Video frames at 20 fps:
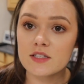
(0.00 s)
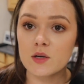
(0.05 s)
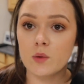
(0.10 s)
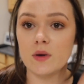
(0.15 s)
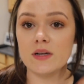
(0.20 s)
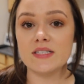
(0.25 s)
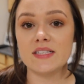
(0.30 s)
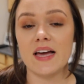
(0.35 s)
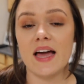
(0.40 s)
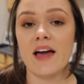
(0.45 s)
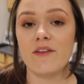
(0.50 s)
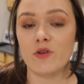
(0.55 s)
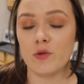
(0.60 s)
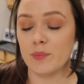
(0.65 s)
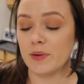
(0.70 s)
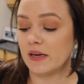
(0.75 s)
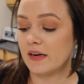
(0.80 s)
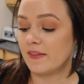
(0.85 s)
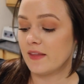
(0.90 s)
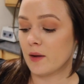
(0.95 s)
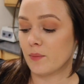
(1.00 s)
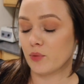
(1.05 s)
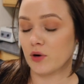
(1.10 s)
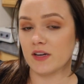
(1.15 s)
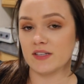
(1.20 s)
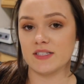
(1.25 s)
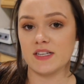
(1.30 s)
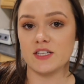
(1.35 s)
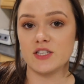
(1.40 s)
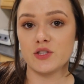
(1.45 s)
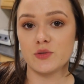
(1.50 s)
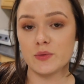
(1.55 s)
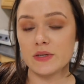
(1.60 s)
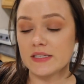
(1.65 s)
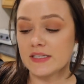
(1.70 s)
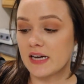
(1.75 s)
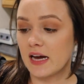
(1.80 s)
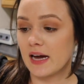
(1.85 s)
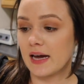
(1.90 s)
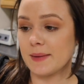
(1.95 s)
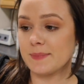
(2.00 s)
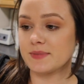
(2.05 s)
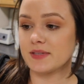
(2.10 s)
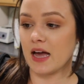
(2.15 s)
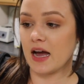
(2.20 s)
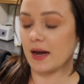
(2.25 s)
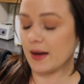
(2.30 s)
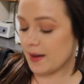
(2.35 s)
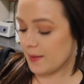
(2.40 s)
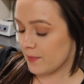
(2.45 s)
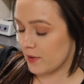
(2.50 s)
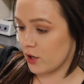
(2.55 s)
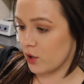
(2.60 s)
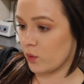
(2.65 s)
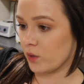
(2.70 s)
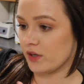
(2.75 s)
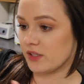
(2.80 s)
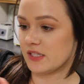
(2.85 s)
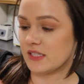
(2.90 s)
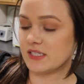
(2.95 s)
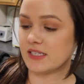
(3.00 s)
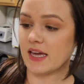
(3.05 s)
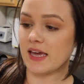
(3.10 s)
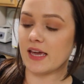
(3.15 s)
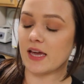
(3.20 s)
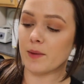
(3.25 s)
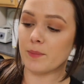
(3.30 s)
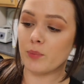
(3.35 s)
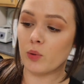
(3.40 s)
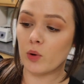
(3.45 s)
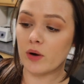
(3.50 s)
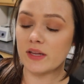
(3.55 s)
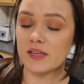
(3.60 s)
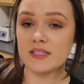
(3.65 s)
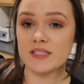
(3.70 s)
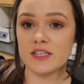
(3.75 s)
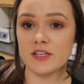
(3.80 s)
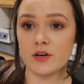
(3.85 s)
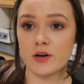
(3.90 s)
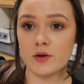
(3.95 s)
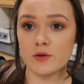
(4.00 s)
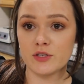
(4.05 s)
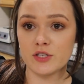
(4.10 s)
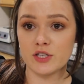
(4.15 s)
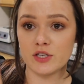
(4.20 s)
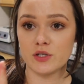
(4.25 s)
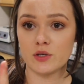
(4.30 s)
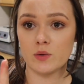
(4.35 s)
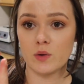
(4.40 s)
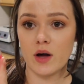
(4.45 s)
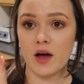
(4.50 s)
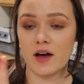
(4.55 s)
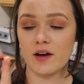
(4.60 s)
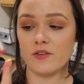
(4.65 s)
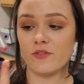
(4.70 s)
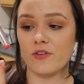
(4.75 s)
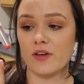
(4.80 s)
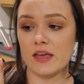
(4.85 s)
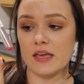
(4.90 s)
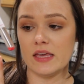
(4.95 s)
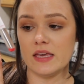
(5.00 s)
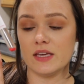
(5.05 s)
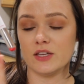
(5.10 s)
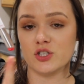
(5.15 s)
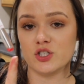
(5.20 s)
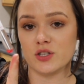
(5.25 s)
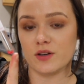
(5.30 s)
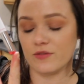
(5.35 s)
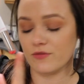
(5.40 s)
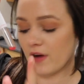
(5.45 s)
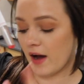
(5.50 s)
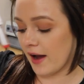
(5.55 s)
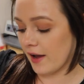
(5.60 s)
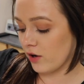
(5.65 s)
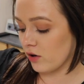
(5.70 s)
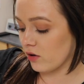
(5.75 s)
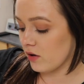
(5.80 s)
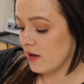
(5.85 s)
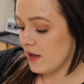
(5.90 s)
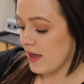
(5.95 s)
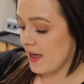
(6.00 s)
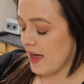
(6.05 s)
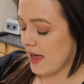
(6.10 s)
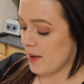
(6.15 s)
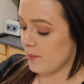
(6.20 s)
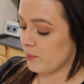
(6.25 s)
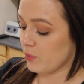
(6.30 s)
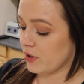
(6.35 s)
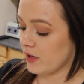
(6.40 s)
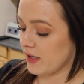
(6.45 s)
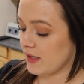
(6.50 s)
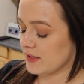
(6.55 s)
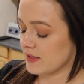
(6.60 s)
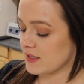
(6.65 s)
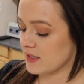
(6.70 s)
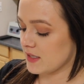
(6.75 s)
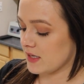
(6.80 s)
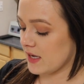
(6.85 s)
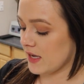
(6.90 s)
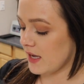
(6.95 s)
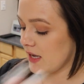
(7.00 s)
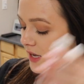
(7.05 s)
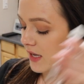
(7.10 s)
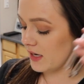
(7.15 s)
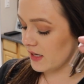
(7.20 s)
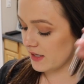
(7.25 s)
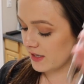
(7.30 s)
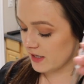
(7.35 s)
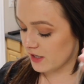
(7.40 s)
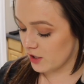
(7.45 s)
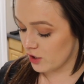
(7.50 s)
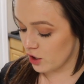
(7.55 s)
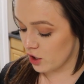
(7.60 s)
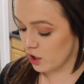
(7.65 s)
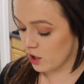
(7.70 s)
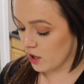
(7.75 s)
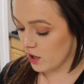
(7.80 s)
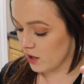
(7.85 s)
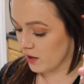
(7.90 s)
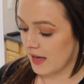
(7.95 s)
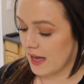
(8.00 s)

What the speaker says: So once I have repeated that process 3 times, I'm going to take 0.02 of each vial and put it in here.